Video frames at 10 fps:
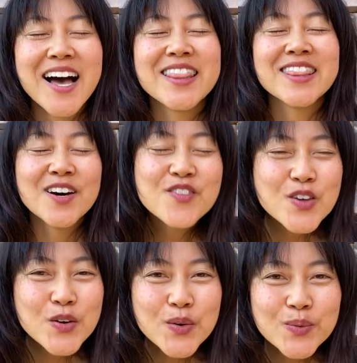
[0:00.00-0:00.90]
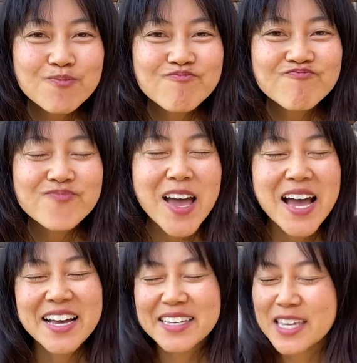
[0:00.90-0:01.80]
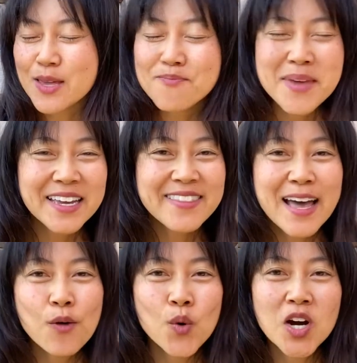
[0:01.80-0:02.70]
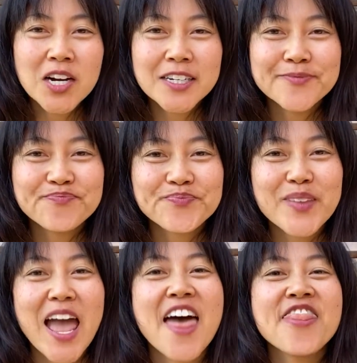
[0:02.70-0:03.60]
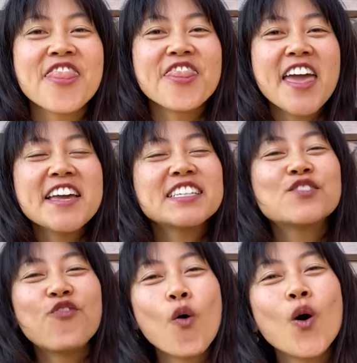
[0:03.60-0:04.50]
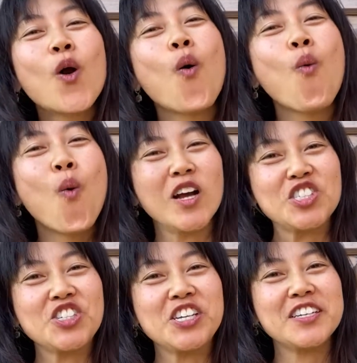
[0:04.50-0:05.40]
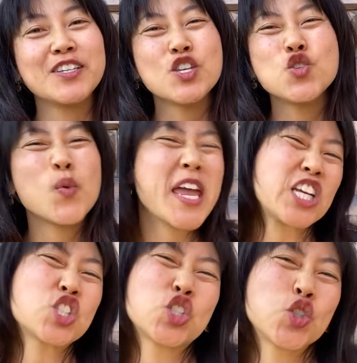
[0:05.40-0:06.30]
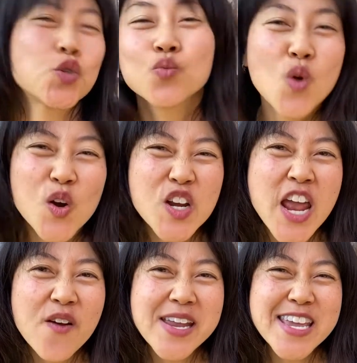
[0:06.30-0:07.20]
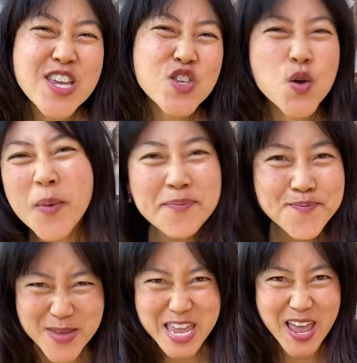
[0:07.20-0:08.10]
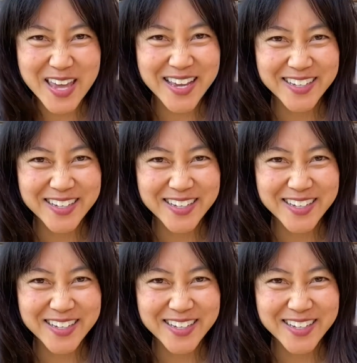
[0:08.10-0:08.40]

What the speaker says: Love you. Keep making that work. And thanks for watching, you extraordinary human being.